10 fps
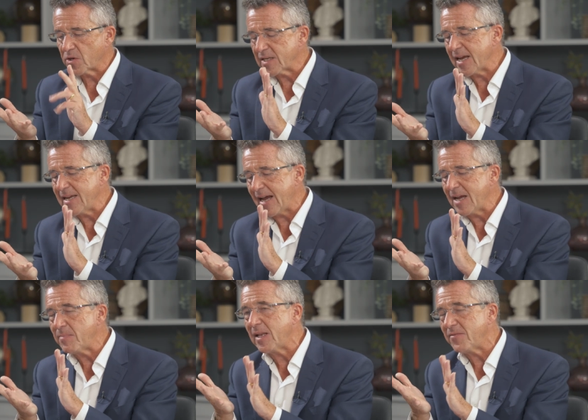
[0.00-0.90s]
because I,
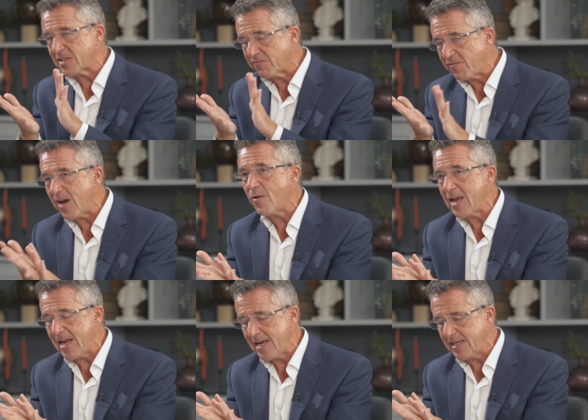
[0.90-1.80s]
I believe it's very
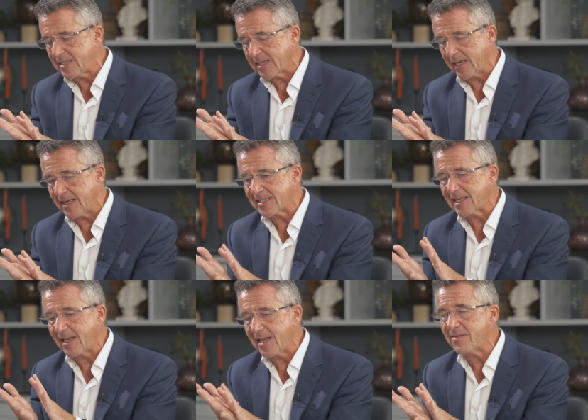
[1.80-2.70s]
easy
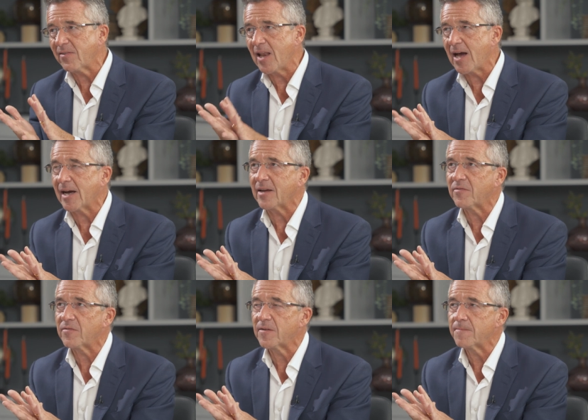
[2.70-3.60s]
to live
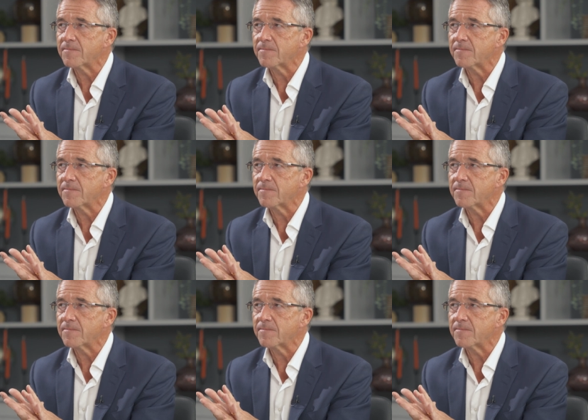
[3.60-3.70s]
life